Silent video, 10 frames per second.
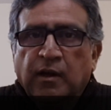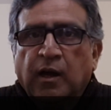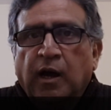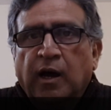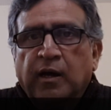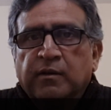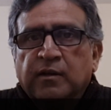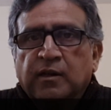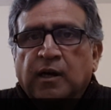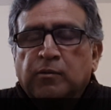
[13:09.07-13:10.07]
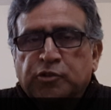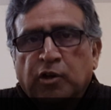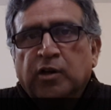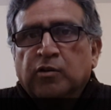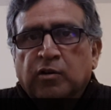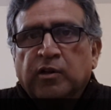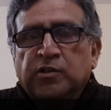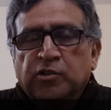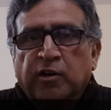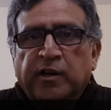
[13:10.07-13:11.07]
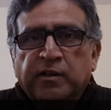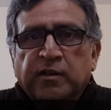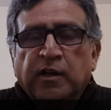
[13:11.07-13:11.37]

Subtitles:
and I'm sure you're going to enjoy it.